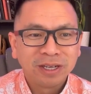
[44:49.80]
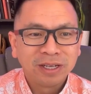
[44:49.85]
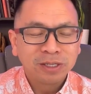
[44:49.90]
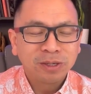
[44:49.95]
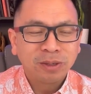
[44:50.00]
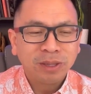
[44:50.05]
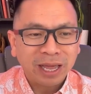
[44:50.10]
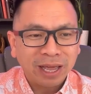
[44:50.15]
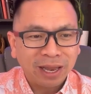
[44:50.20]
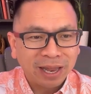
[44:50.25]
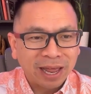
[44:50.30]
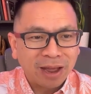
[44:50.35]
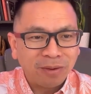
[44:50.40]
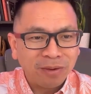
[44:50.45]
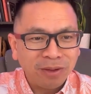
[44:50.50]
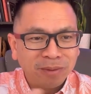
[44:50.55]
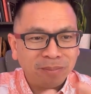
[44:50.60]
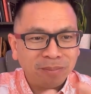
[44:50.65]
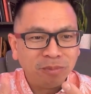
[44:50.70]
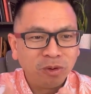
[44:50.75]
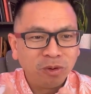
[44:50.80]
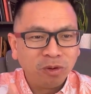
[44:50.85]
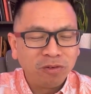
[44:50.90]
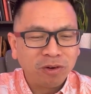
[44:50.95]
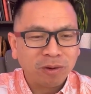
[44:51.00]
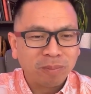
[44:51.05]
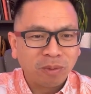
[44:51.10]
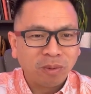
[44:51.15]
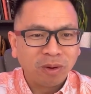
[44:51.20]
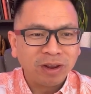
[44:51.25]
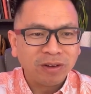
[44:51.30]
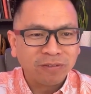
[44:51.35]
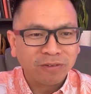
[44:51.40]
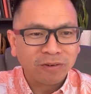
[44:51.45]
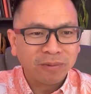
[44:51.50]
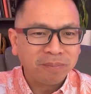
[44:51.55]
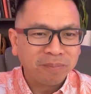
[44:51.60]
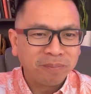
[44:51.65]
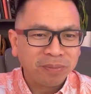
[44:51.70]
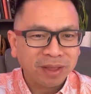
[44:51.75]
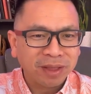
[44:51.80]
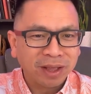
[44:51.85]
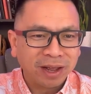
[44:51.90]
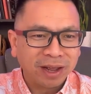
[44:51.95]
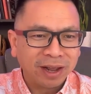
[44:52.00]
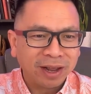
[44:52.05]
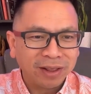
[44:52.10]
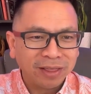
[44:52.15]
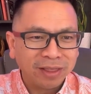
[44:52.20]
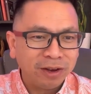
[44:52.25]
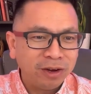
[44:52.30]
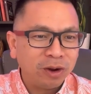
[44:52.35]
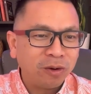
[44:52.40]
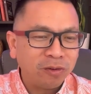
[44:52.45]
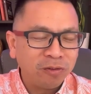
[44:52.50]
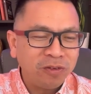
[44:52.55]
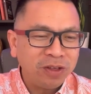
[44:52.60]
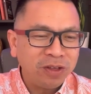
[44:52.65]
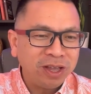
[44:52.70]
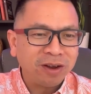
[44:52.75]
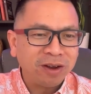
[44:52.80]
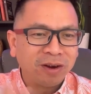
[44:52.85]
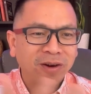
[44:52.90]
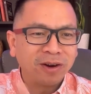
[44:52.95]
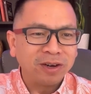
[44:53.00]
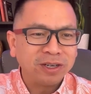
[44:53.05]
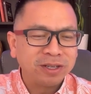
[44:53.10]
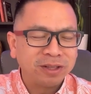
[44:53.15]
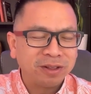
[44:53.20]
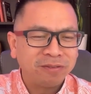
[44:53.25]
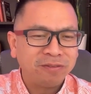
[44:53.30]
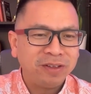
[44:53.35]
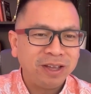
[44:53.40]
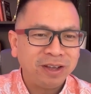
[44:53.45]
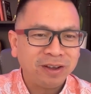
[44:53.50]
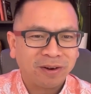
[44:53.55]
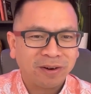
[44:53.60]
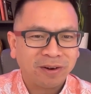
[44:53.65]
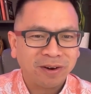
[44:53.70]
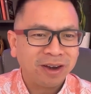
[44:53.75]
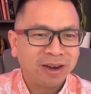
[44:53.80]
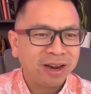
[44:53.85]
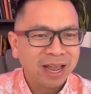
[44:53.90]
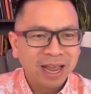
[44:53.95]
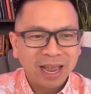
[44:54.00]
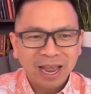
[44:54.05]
So they allow you to move your points from the no fee card to the fee card